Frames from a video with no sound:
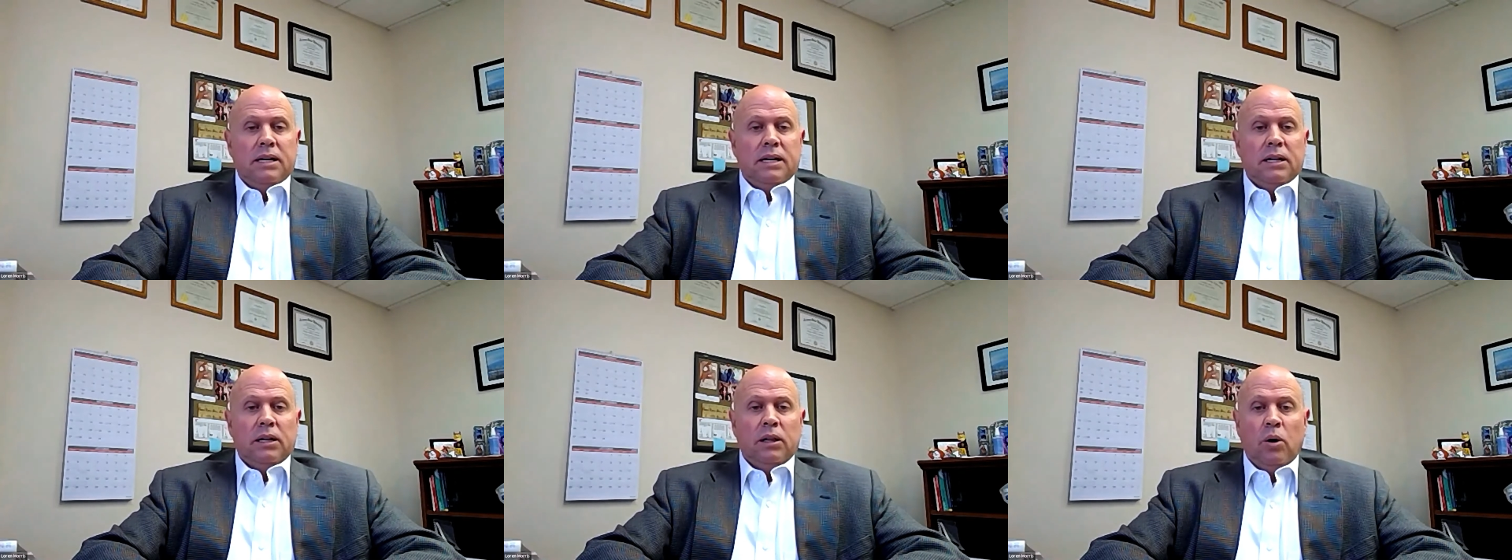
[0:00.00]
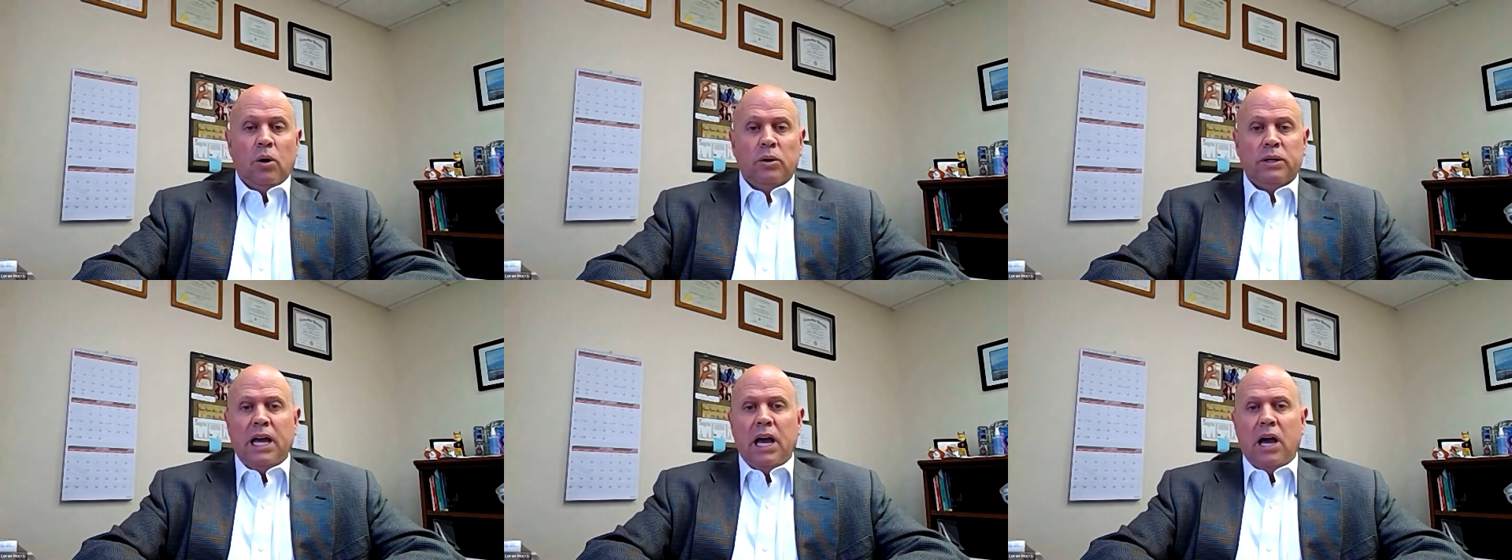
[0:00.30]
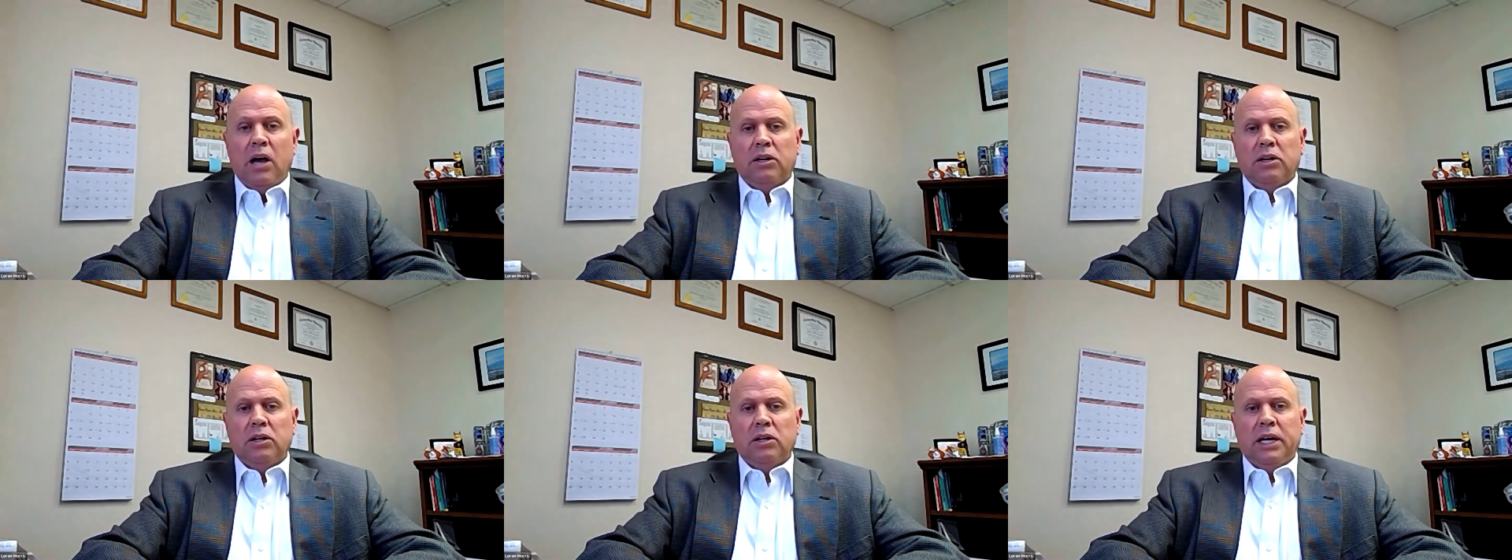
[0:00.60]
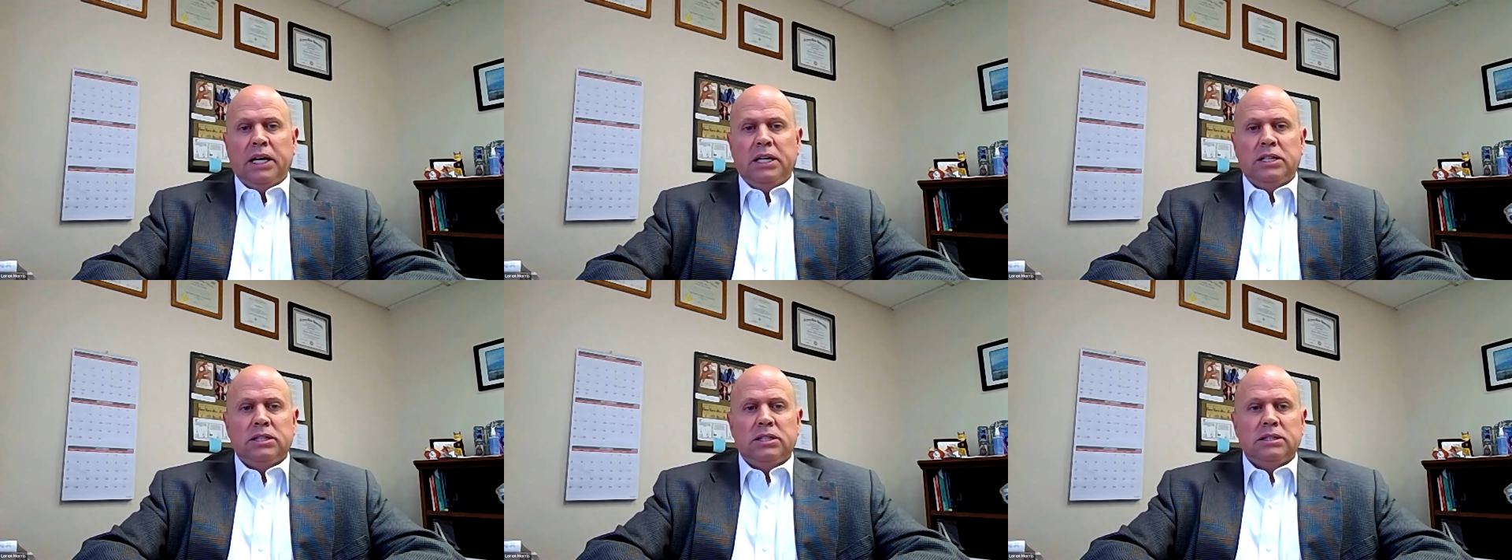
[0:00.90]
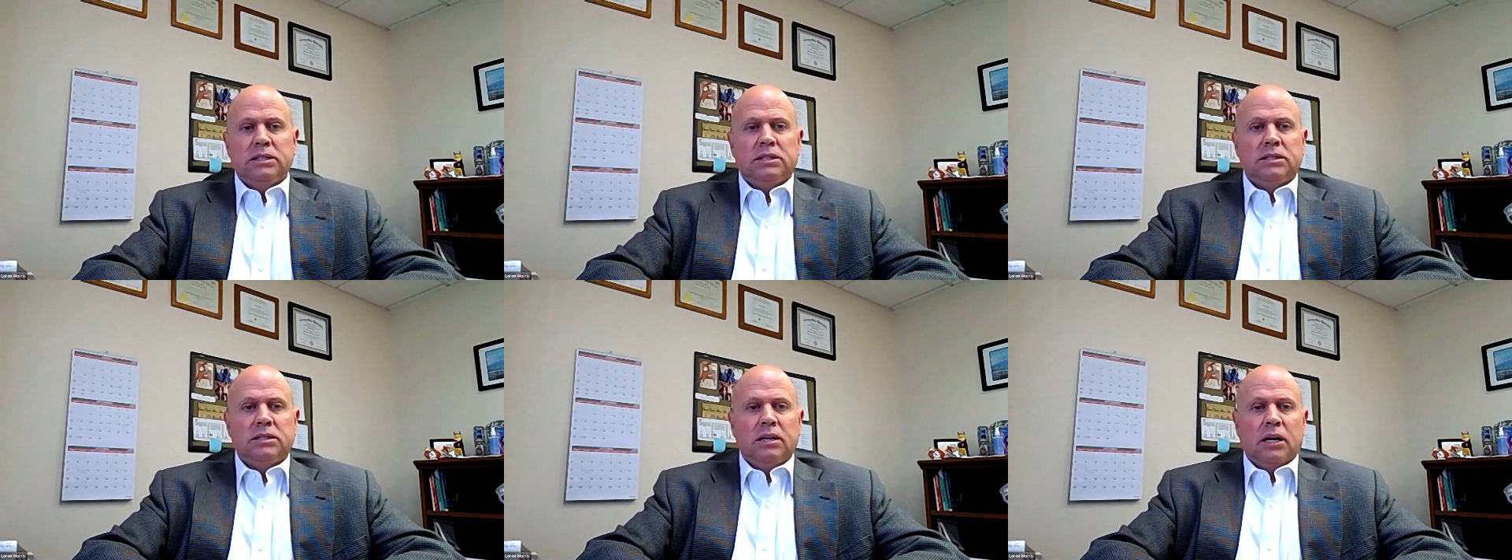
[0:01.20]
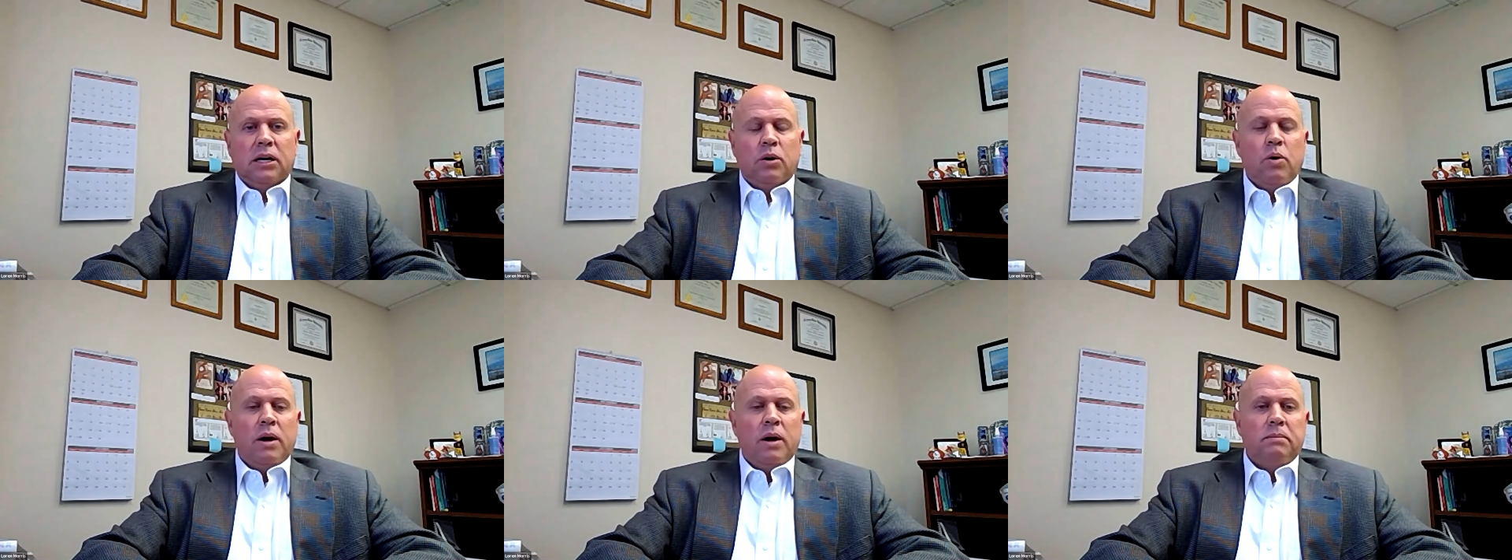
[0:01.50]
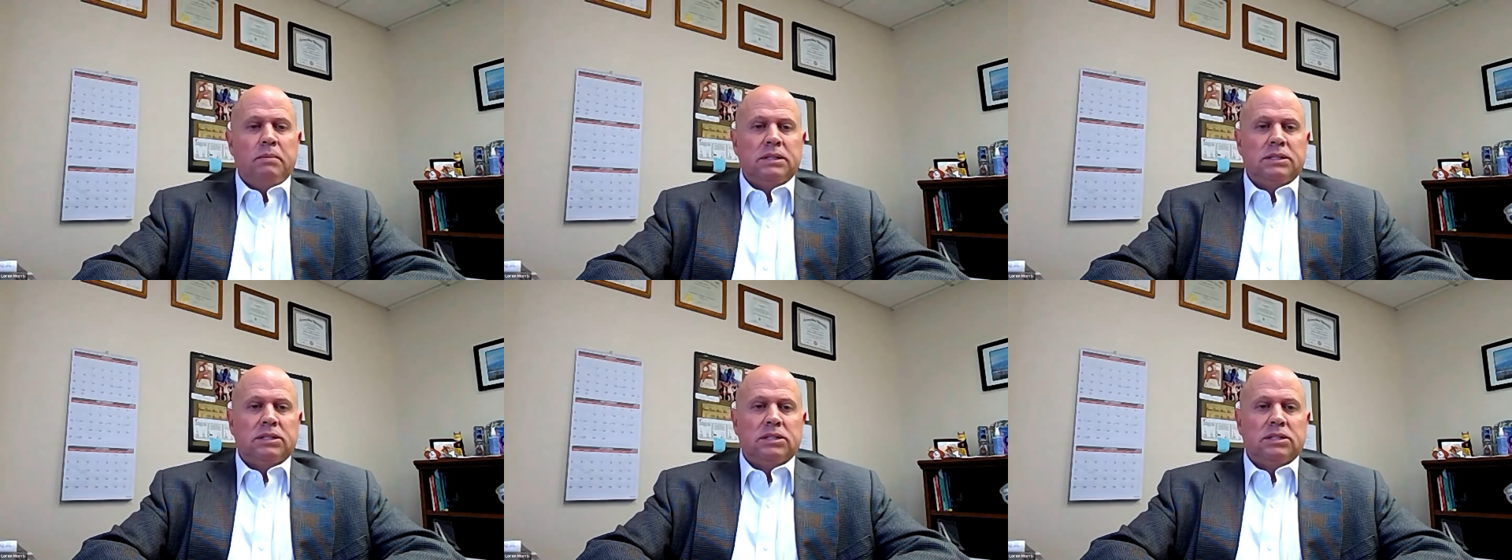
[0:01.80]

load calculations, equipment